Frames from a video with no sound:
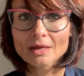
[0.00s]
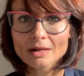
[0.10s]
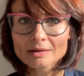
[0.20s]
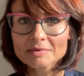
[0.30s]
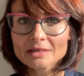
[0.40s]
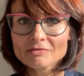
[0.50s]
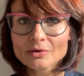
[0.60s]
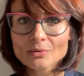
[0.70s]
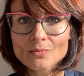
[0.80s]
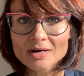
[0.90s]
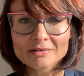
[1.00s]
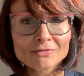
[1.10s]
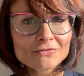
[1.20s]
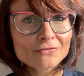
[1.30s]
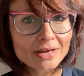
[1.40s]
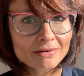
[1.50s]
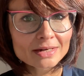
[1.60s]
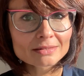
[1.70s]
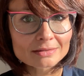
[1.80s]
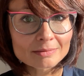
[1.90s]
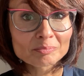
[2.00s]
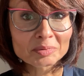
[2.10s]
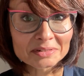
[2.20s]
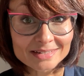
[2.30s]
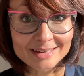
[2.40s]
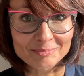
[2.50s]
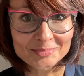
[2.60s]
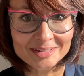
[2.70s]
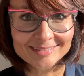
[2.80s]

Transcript: Let me give you one very simple tip.